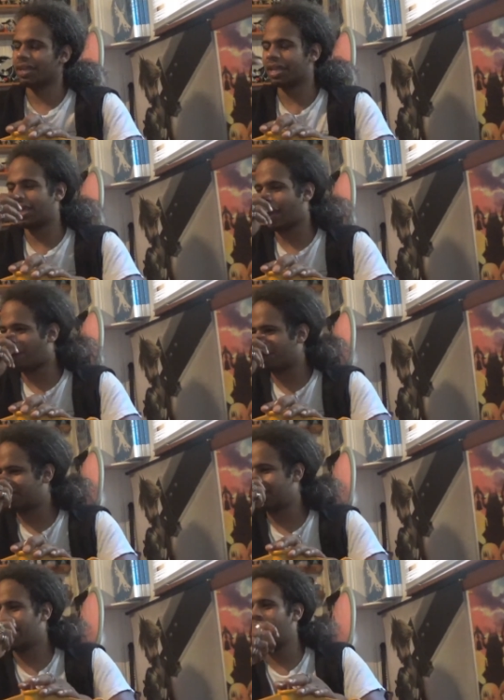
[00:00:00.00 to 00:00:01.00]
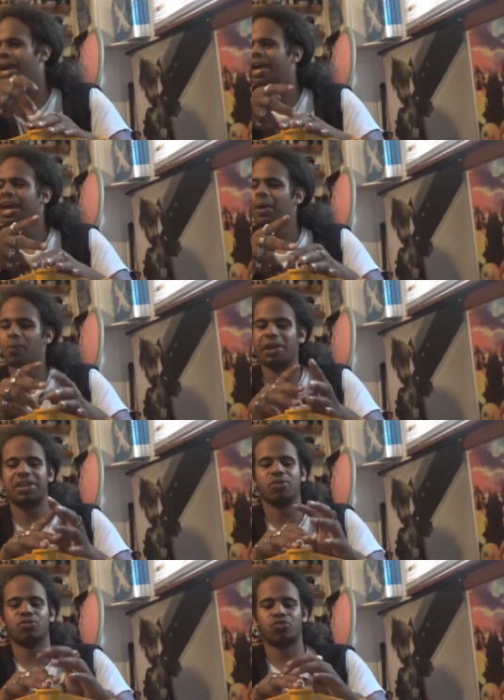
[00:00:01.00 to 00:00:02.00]
The key, I want to see
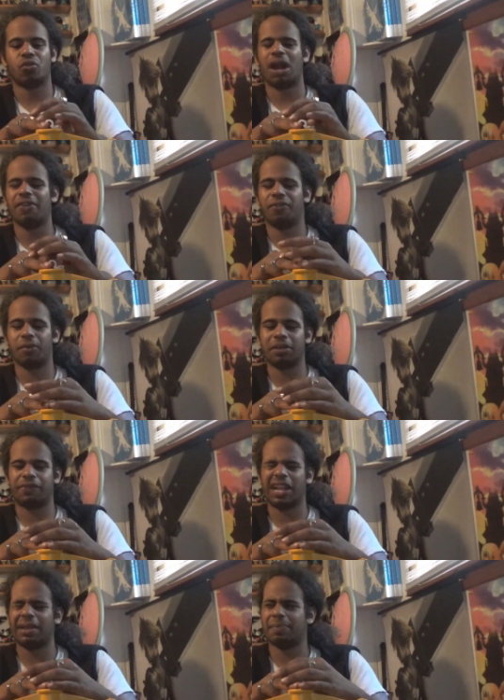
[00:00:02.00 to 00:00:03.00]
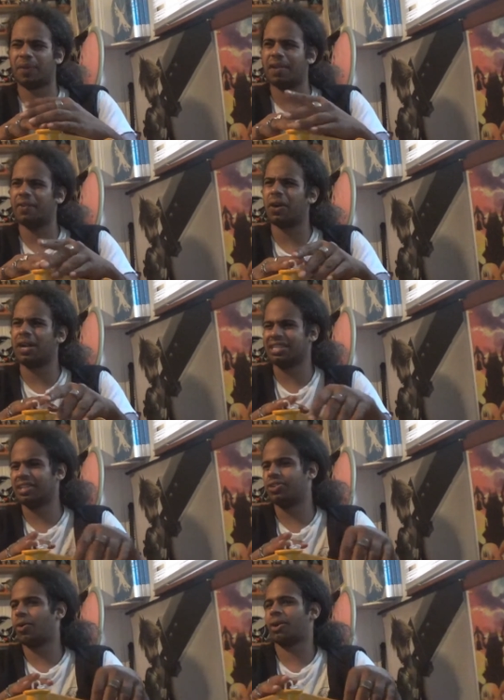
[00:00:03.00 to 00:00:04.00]
Riku's drive form. If like Braveheart is
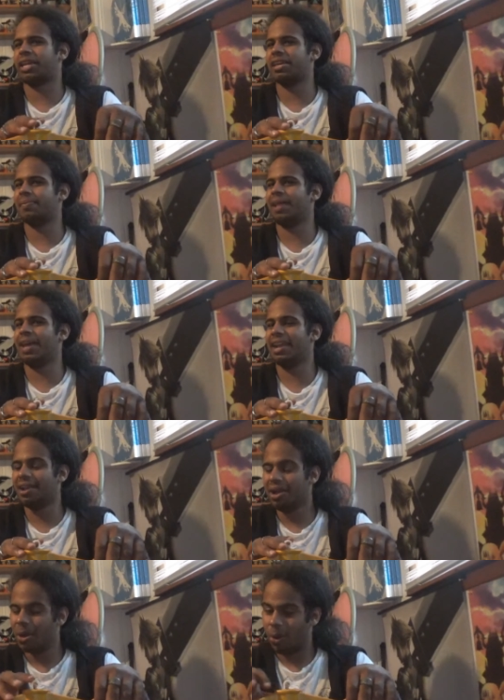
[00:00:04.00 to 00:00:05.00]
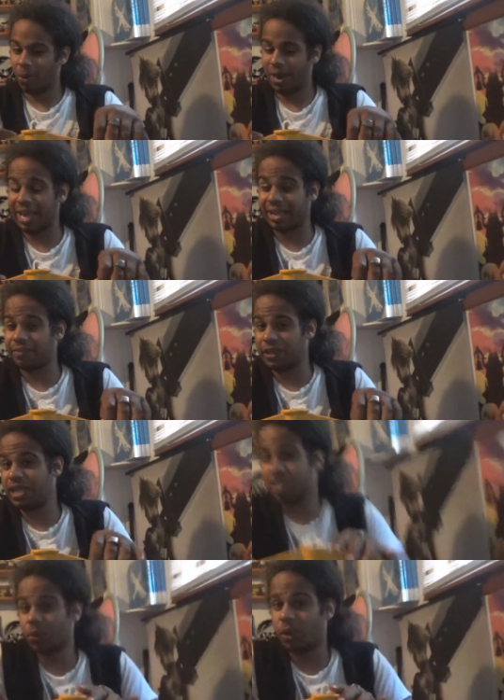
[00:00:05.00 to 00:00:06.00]
a dark Keyblade, or heck, if
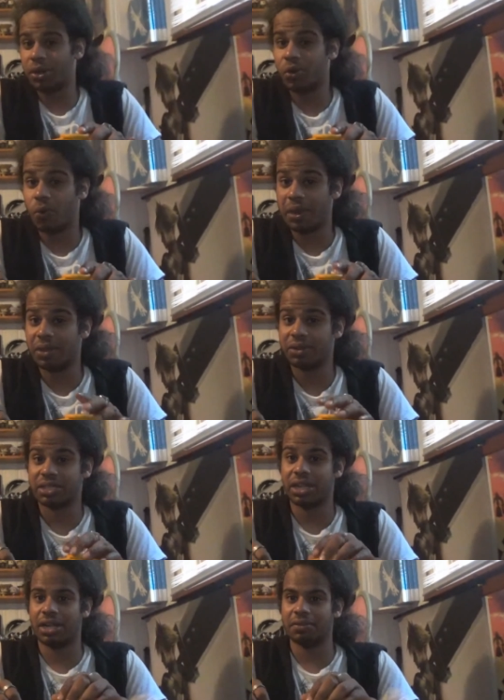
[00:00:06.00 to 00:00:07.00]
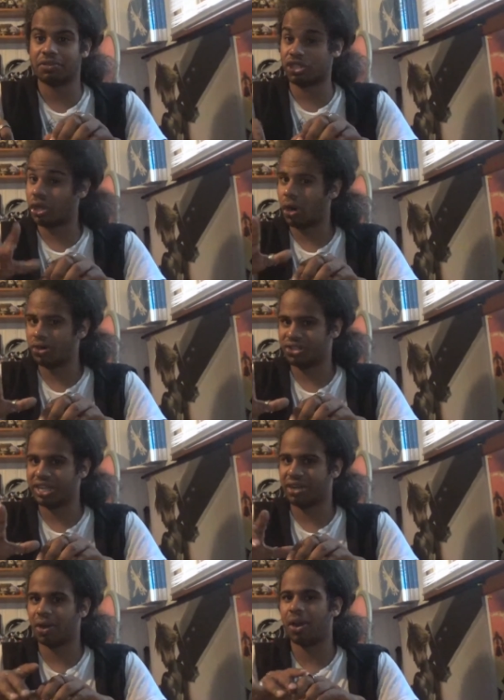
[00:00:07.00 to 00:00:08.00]
he is the one who wields the Star
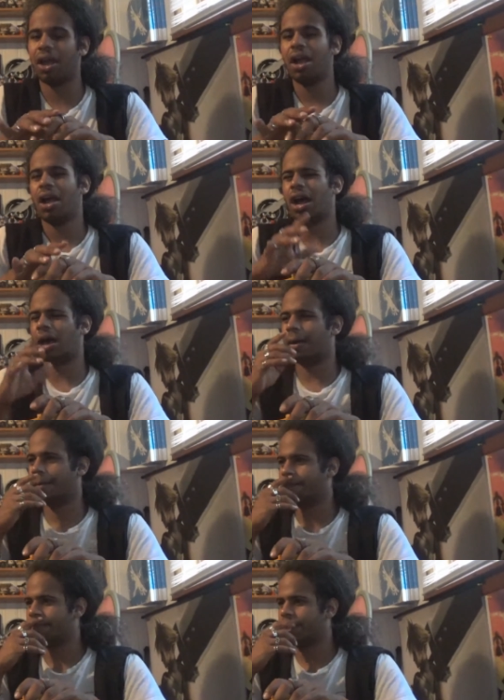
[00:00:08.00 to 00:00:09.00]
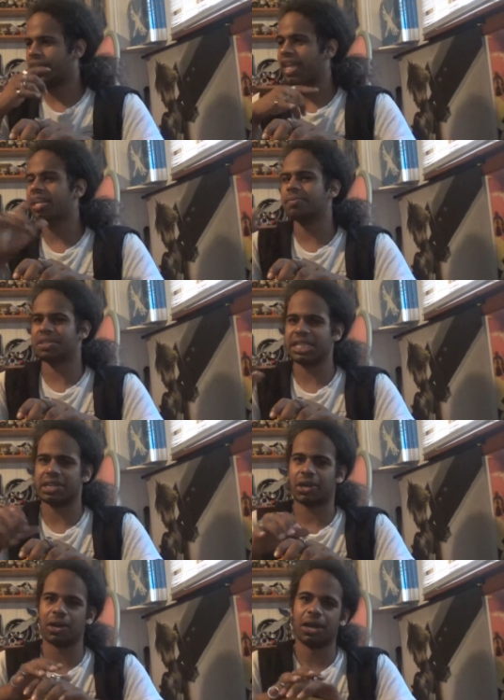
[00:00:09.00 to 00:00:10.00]
Seeker, um, the Kingdom
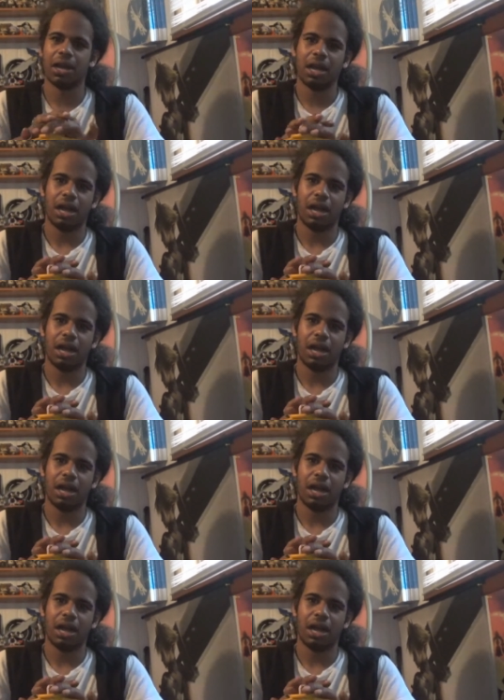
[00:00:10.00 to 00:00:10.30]
Seeker